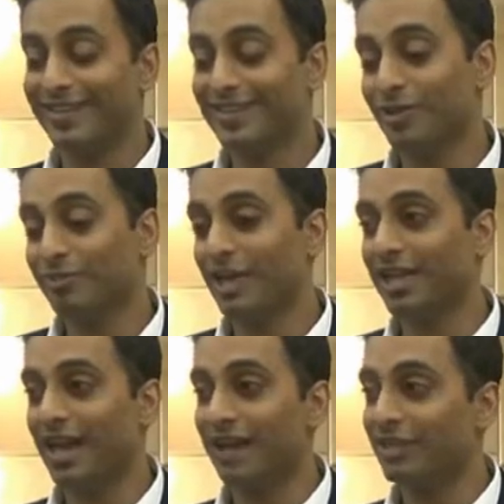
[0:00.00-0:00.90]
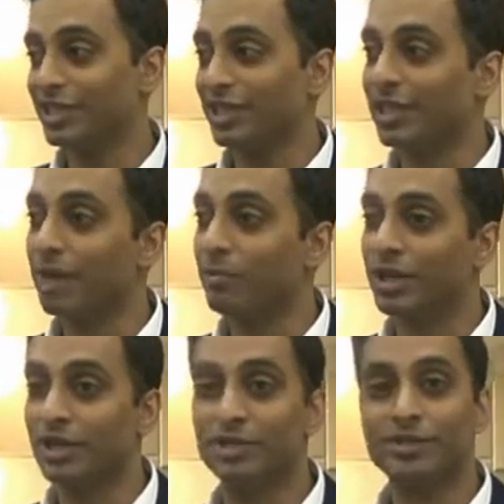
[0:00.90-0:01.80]
So I'm lucky to have these
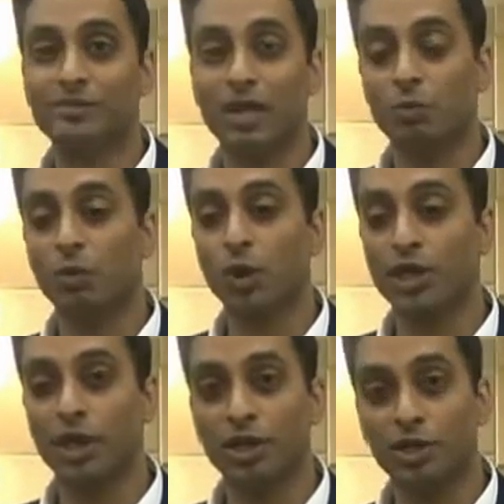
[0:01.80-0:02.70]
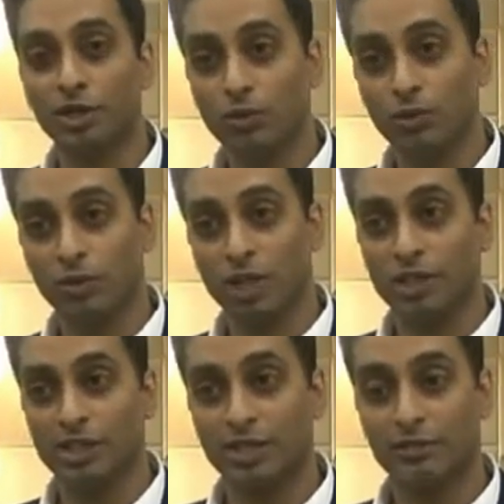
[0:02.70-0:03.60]
collaborators. And we're working on a new
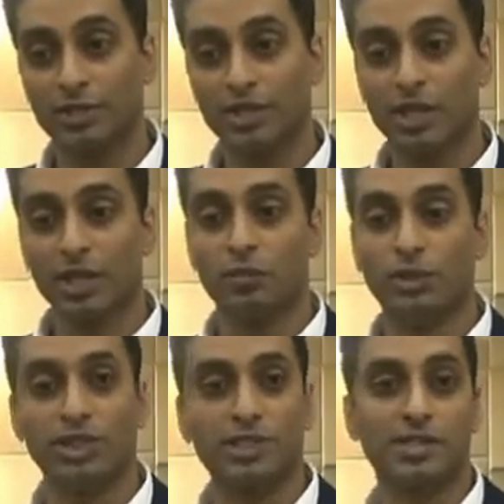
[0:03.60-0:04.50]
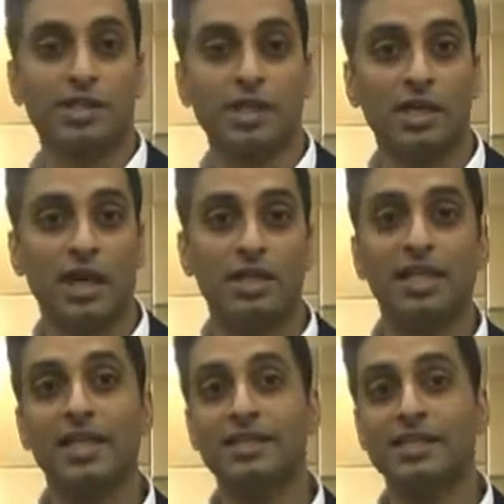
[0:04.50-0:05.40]
concept, which is a
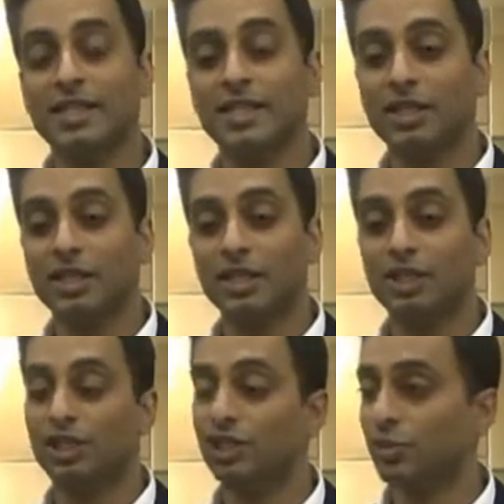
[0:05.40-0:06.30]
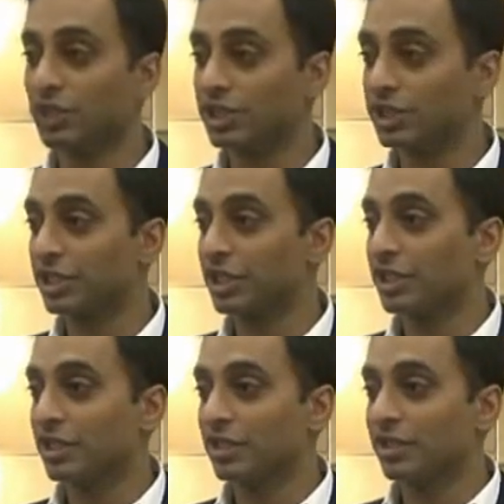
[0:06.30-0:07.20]
Desi Jewish
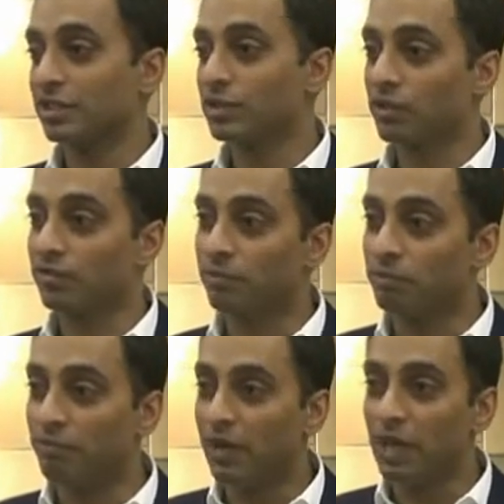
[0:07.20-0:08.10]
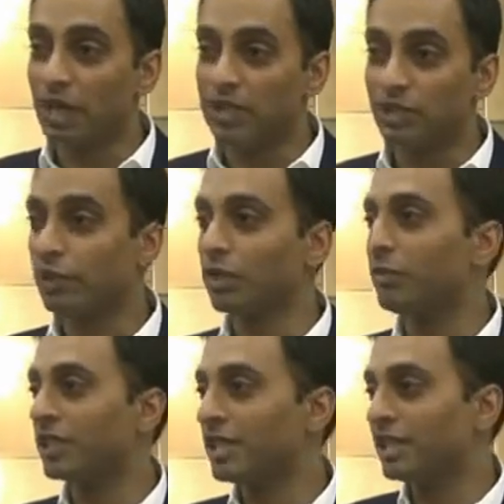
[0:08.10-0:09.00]
sort of
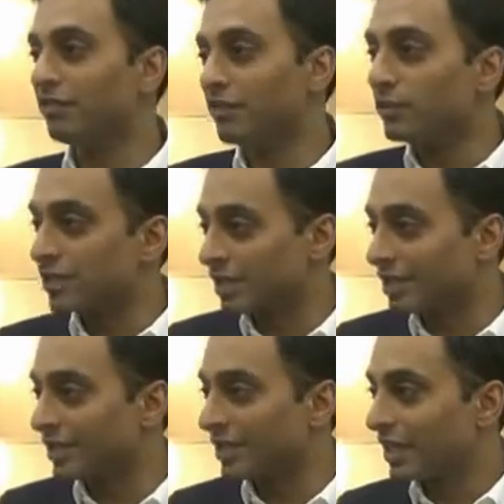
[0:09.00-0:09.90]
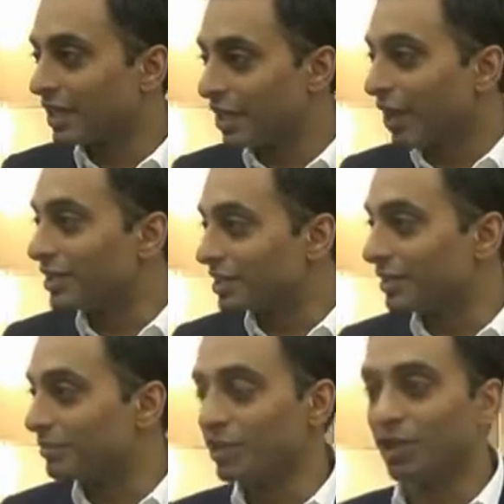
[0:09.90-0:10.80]
Jugalbandi fusion
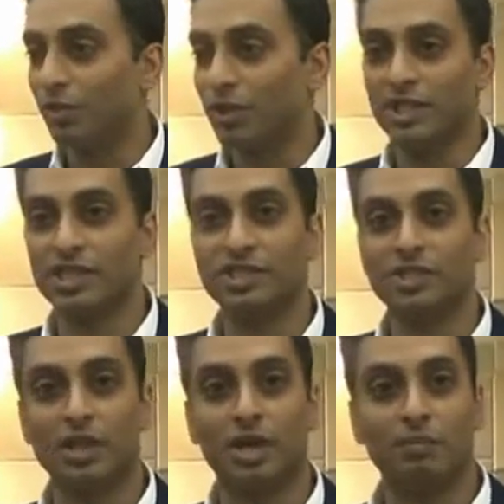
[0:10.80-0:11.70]
concept with this